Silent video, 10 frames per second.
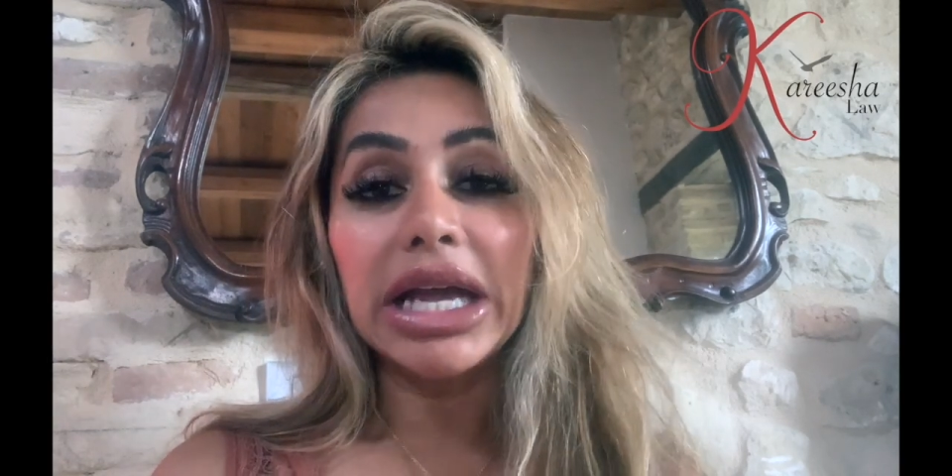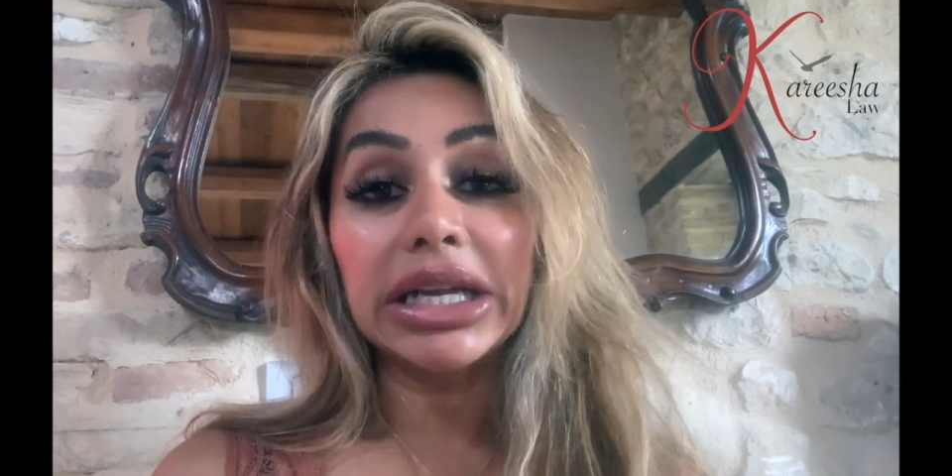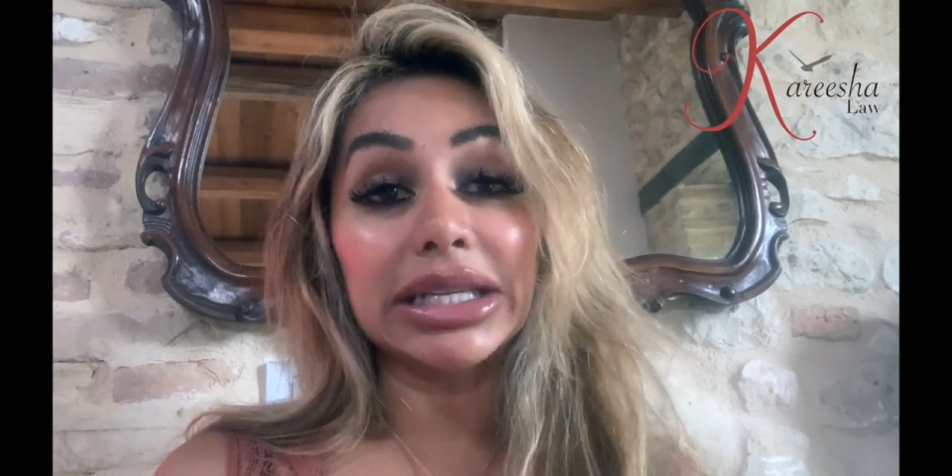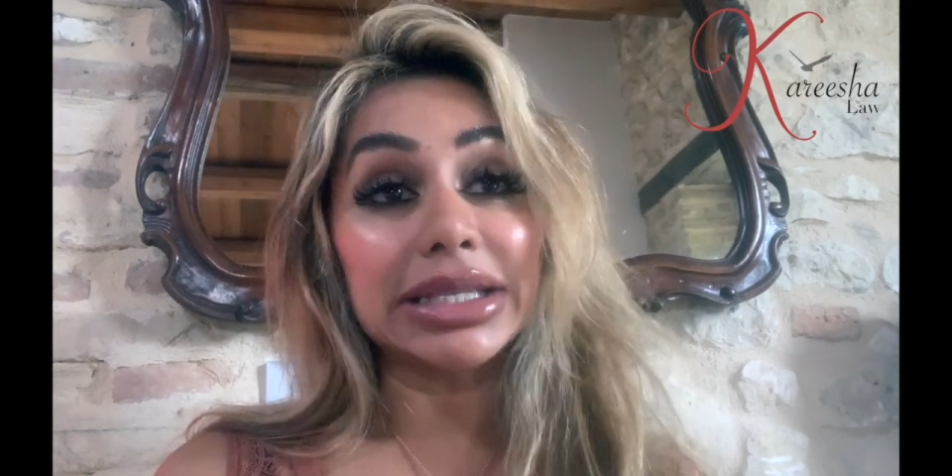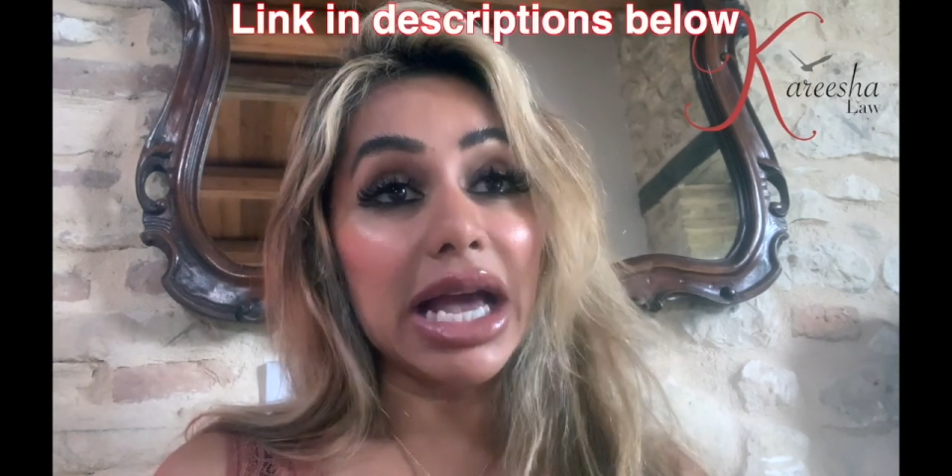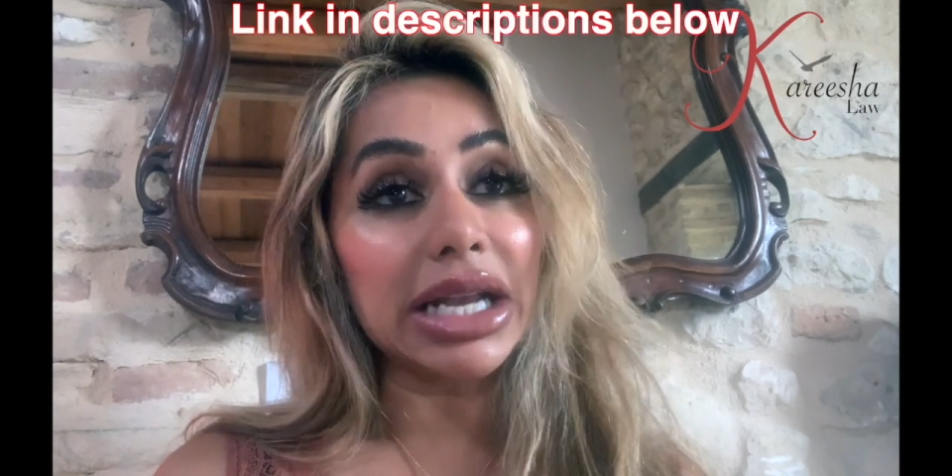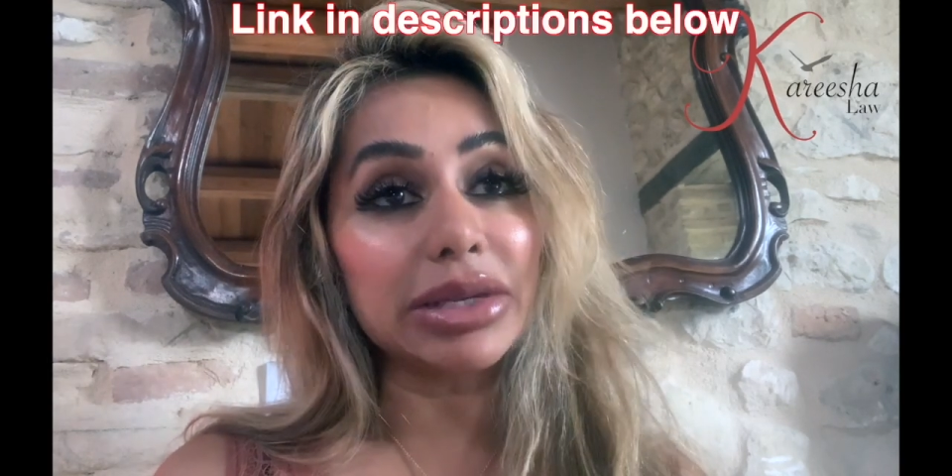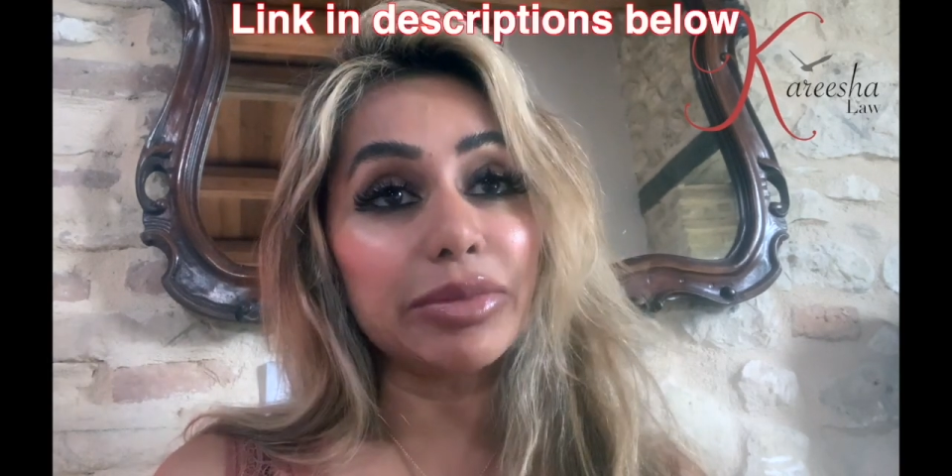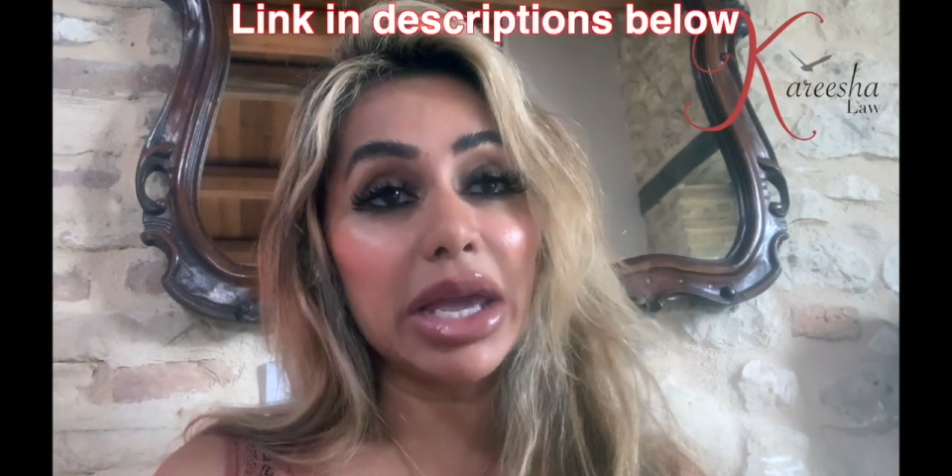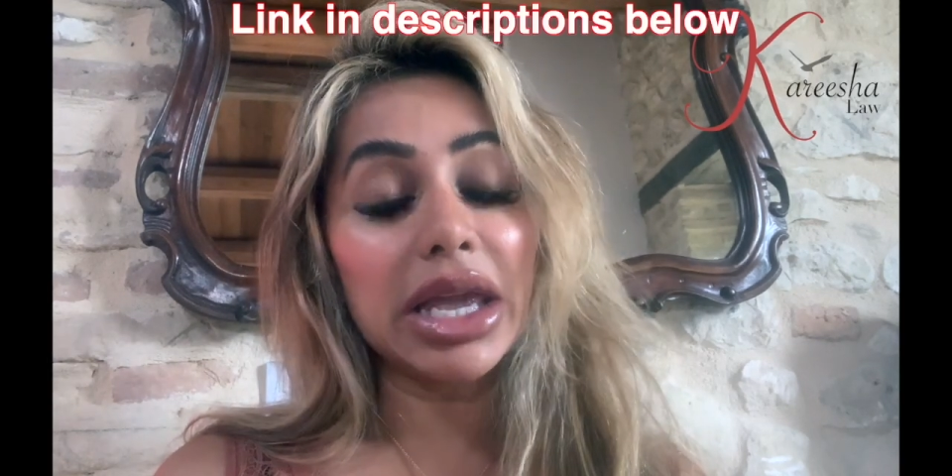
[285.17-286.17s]

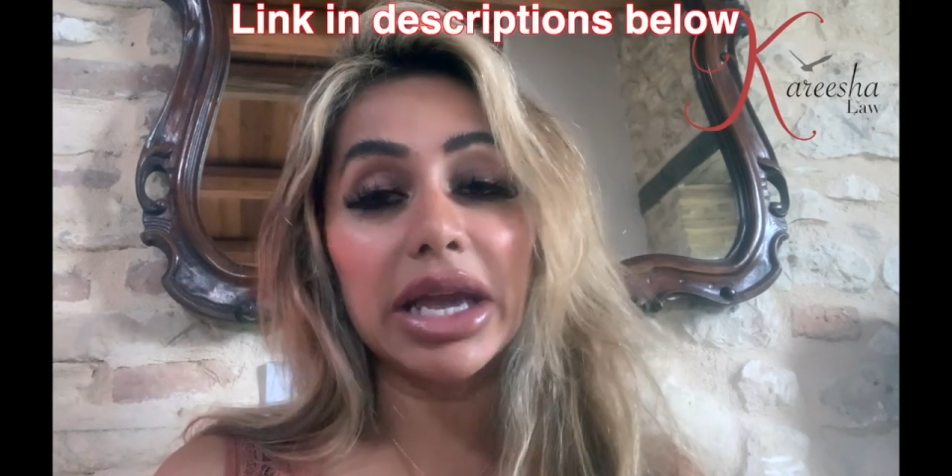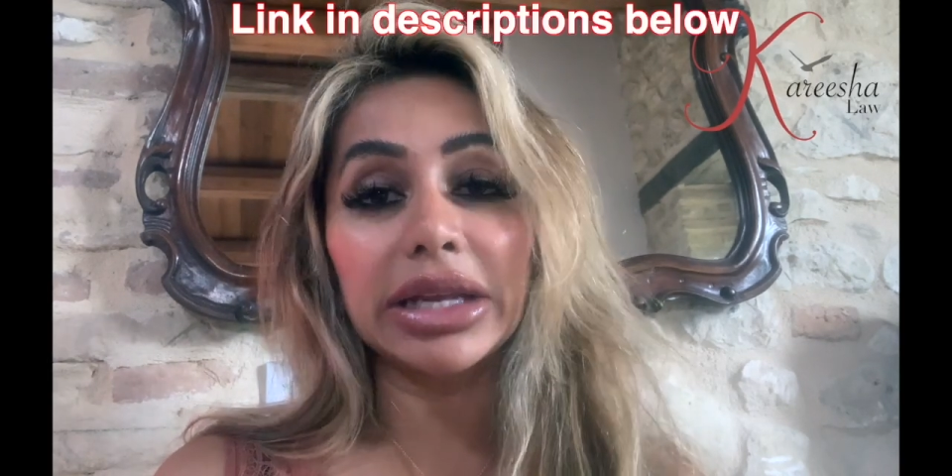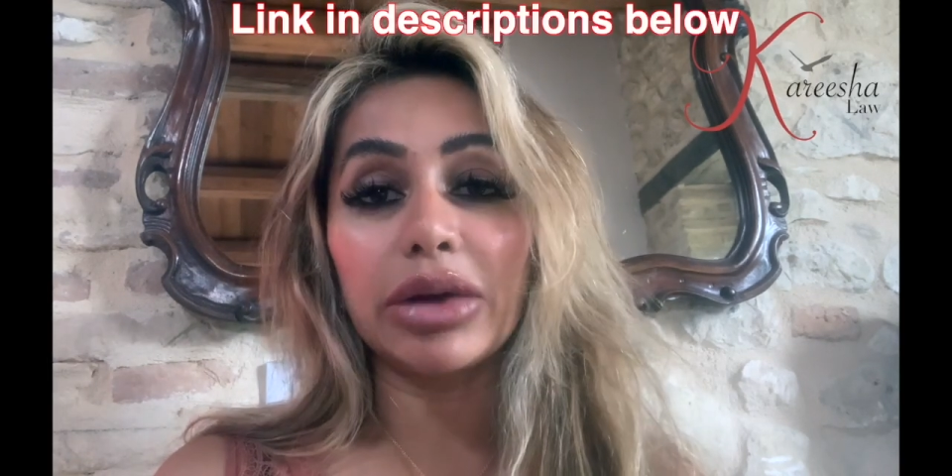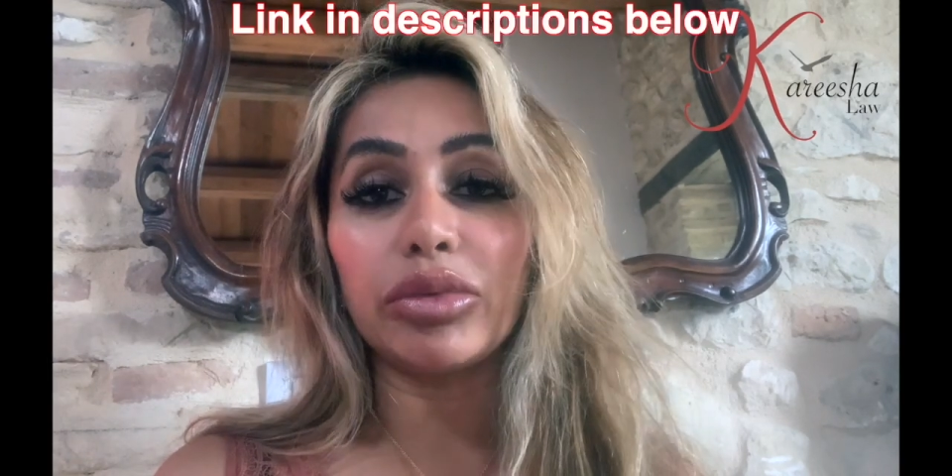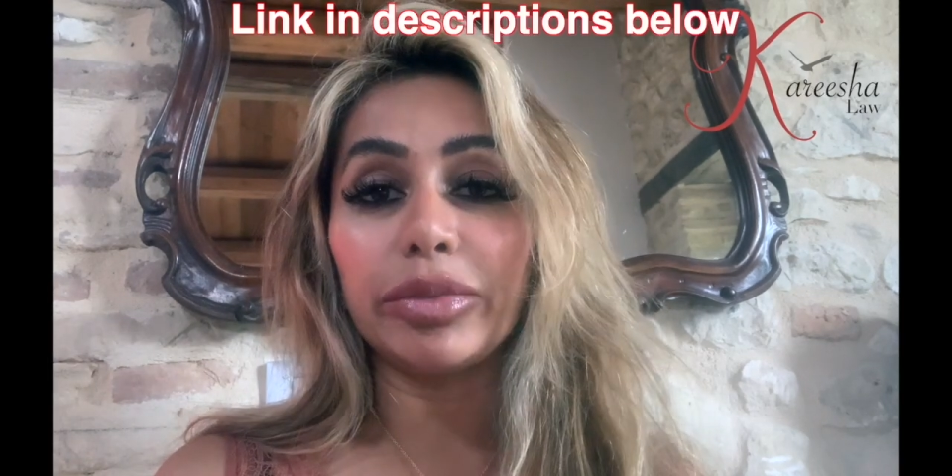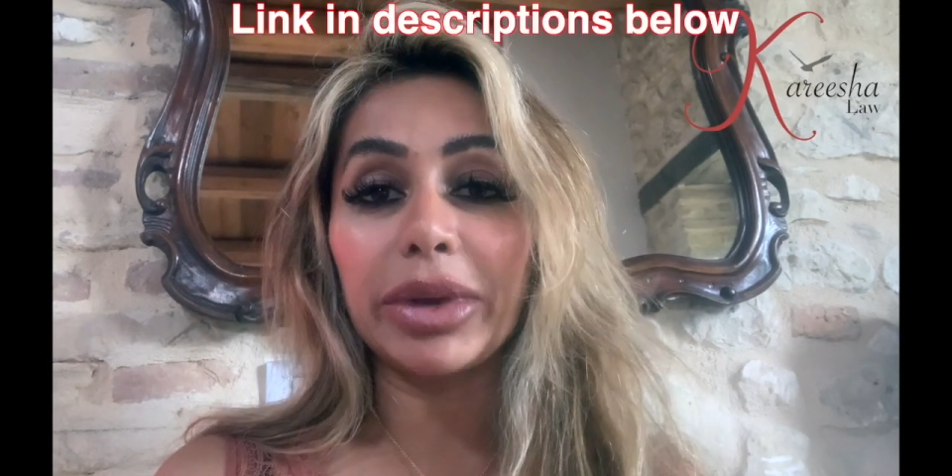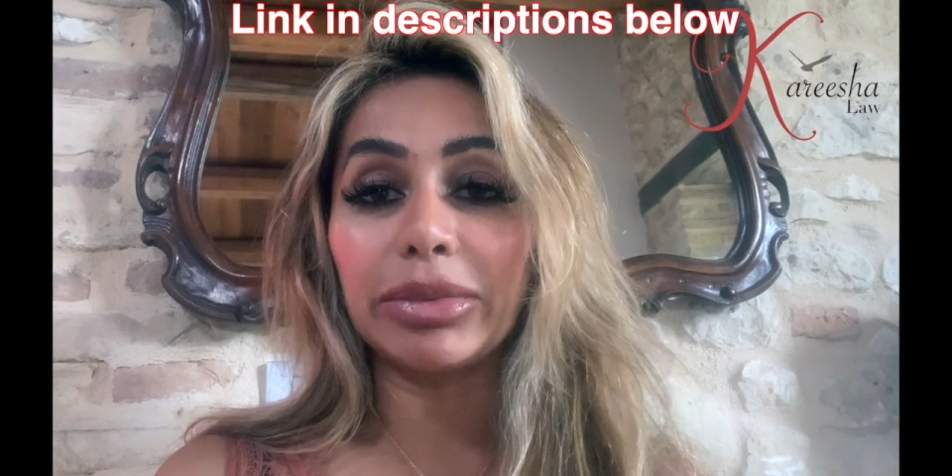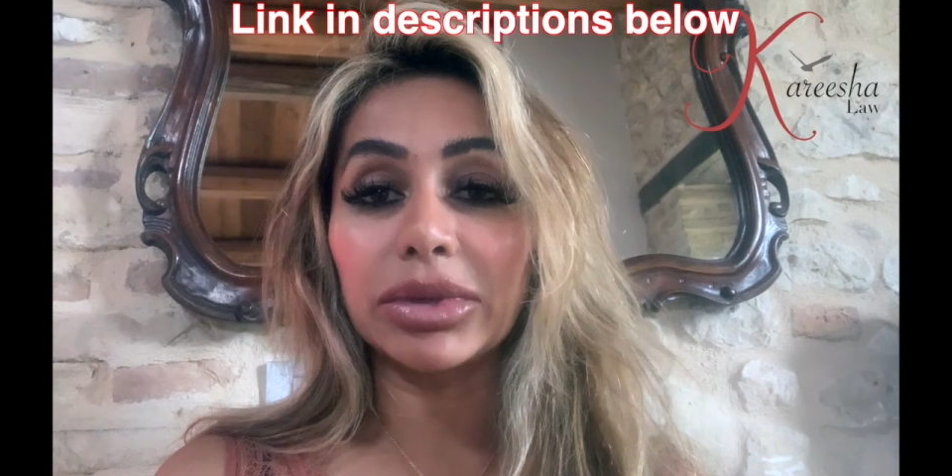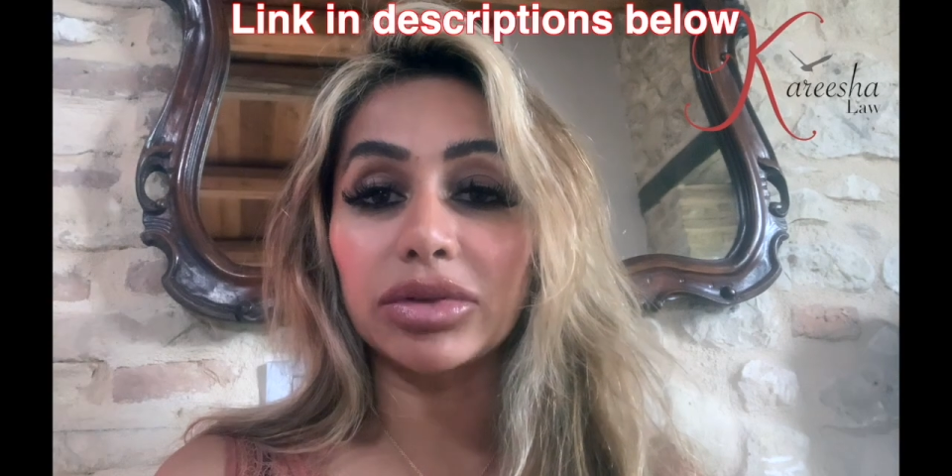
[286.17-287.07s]
contact me and I will be able